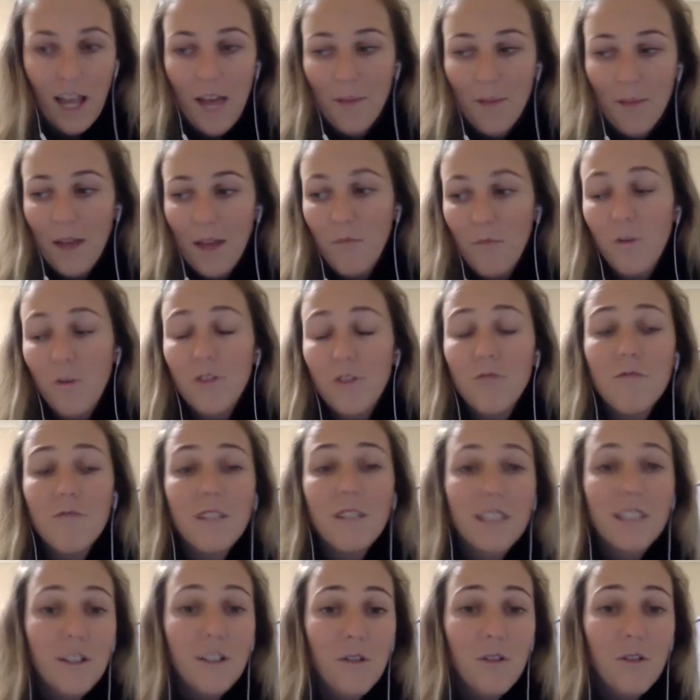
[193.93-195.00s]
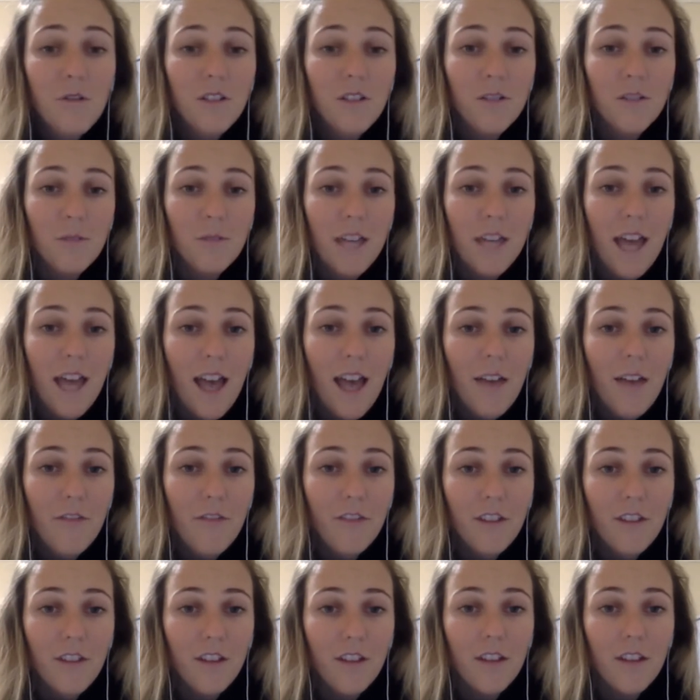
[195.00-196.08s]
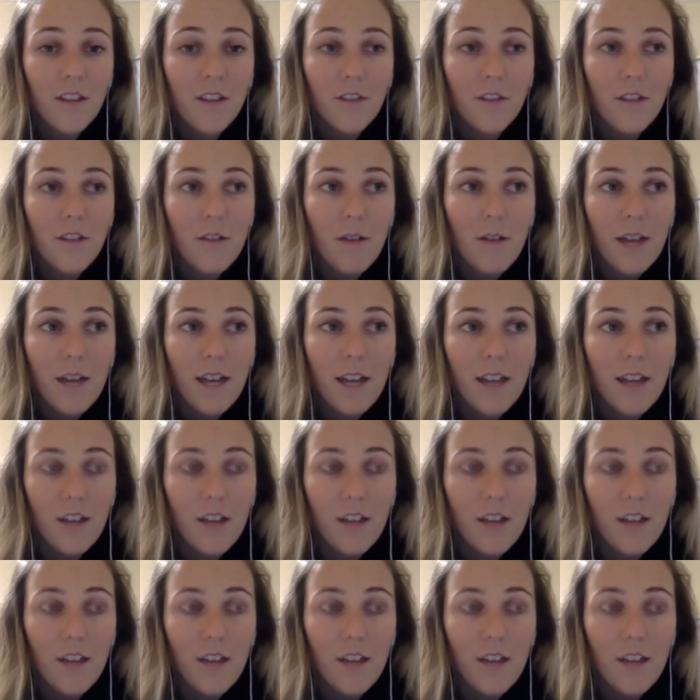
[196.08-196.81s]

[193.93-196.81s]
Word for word: Um, and what's really cool is we have the three way,